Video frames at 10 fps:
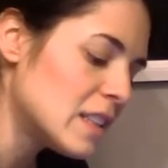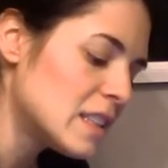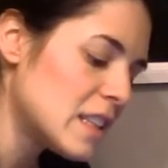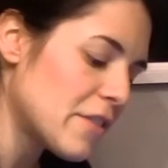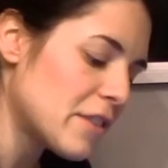
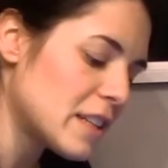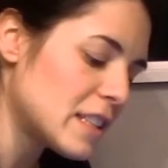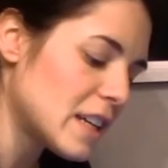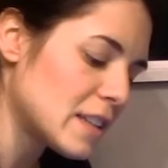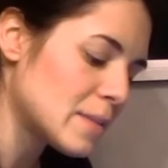Stephanie
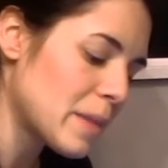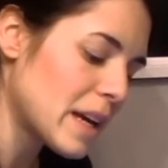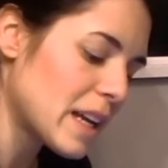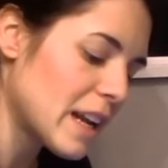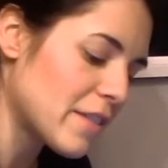tells
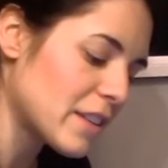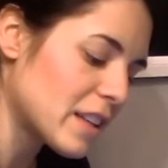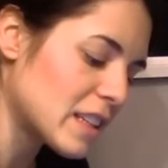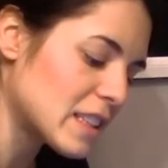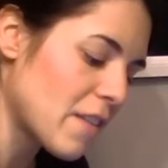Megan
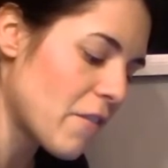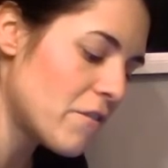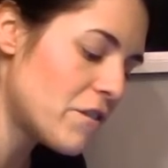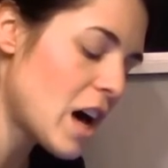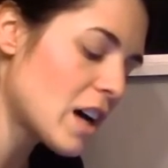everything is
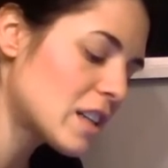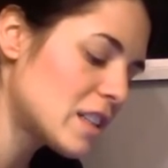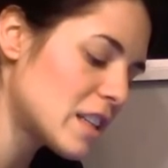fucked.